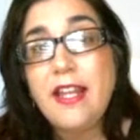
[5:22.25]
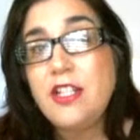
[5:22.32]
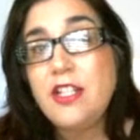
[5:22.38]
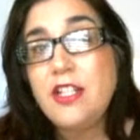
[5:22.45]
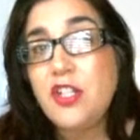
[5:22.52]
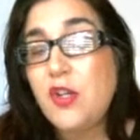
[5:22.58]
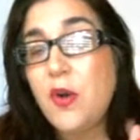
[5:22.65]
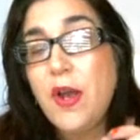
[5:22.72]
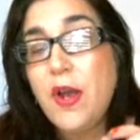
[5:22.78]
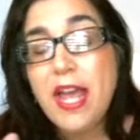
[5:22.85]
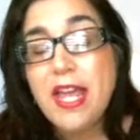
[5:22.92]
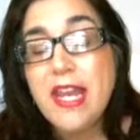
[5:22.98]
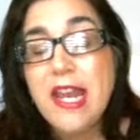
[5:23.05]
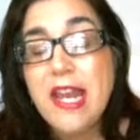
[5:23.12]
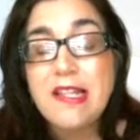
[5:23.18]
then just go
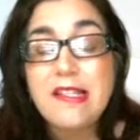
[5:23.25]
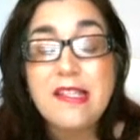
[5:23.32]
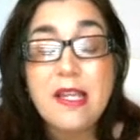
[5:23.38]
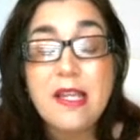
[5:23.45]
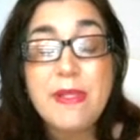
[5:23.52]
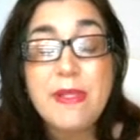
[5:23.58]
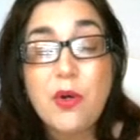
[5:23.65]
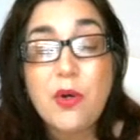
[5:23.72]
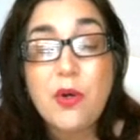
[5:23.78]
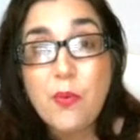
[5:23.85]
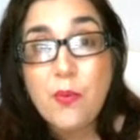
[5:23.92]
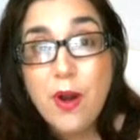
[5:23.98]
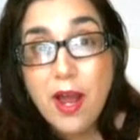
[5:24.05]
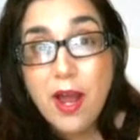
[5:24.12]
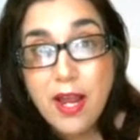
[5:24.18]
ahead and
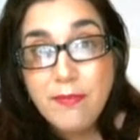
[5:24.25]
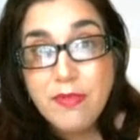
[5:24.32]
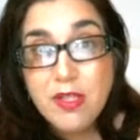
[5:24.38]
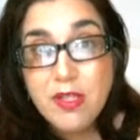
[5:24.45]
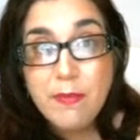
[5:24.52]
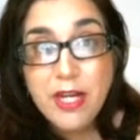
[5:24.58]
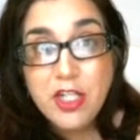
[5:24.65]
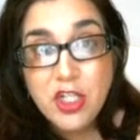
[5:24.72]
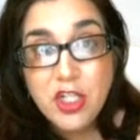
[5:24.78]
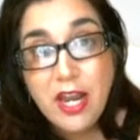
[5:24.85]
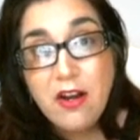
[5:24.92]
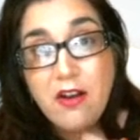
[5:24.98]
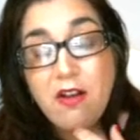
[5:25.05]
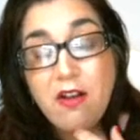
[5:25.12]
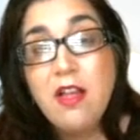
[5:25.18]
subscribe to my
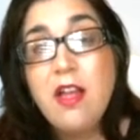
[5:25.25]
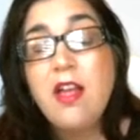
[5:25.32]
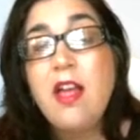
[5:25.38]
channel.